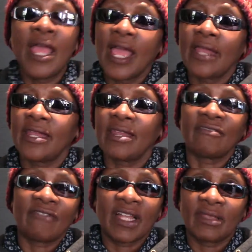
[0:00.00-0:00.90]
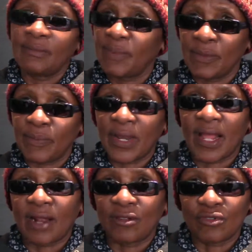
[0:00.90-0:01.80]
and invite the people
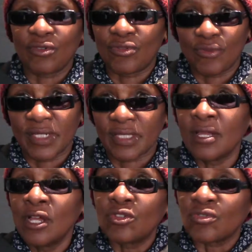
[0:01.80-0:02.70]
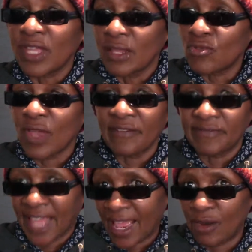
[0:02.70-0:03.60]
around Northwest to have
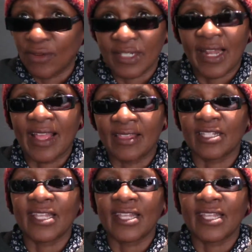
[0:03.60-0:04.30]
dialogues like this and